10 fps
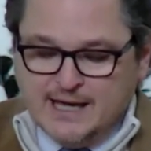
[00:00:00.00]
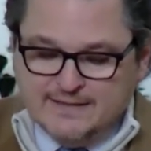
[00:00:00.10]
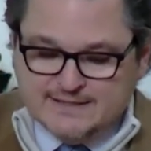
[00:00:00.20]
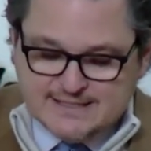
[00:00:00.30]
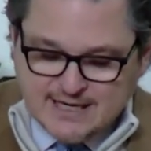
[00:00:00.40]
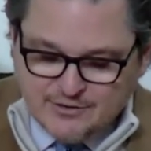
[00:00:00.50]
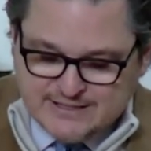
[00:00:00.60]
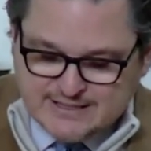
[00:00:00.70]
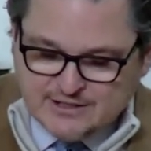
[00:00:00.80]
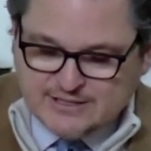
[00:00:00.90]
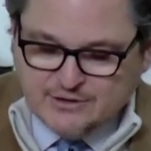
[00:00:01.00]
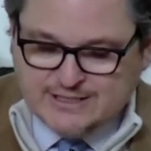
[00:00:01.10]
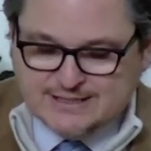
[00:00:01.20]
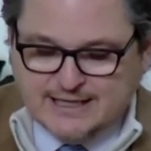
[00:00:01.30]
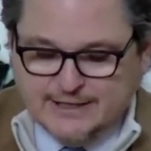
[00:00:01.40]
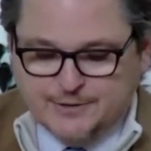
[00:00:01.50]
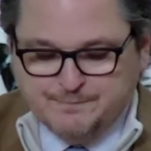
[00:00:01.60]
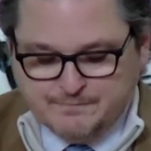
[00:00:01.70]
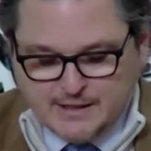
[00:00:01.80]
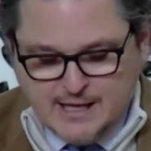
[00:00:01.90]
And this is how he starts out his letter.
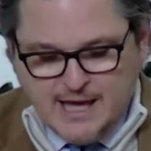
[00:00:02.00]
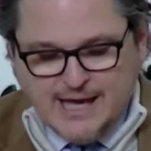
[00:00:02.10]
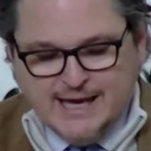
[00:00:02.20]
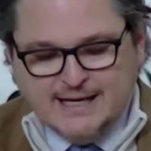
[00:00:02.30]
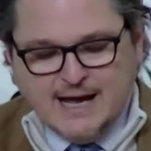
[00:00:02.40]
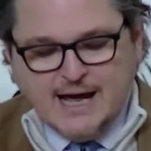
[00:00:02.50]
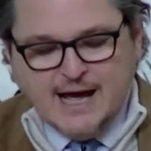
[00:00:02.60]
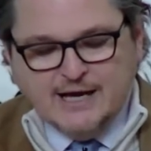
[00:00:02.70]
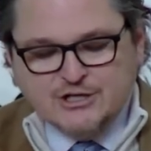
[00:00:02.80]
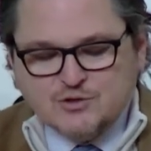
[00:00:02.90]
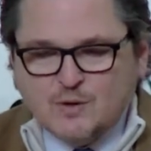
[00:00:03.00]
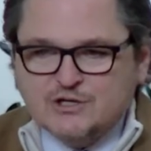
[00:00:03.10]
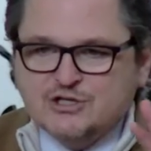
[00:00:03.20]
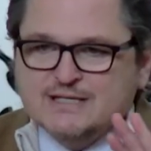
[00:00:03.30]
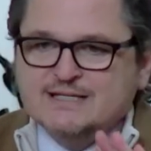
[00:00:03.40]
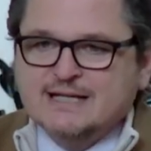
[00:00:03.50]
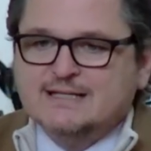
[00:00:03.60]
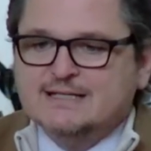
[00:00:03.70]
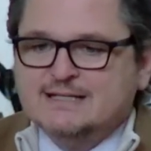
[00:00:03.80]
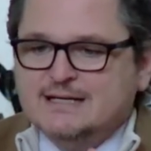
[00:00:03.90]
And I just want you to set
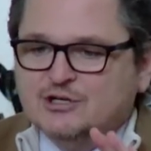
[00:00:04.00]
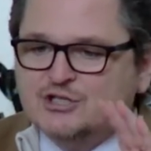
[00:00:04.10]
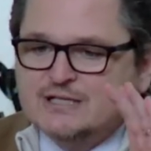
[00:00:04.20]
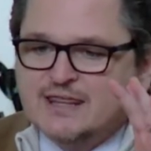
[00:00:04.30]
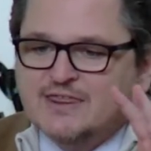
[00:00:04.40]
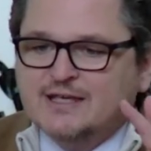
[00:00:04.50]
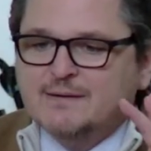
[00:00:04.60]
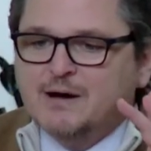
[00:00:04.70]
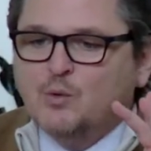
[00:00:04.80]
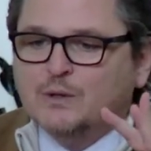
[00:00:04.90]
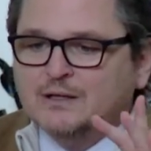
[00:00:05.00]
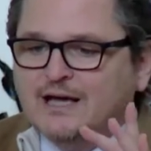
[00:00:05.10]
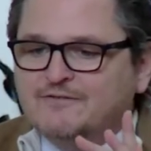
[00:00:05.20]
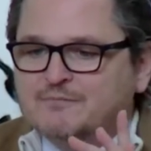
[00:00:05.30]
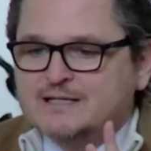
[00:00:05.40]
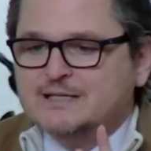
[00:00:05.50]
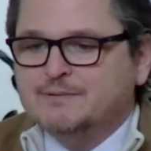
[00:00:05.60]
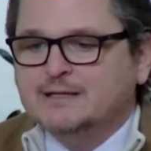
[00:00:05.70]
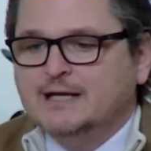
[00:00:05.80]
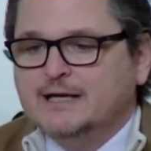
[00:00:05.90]
the scene and just think about what life must have
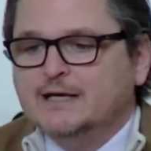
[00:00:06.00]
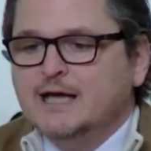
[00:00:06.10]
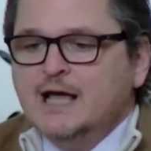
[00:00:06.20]
been like.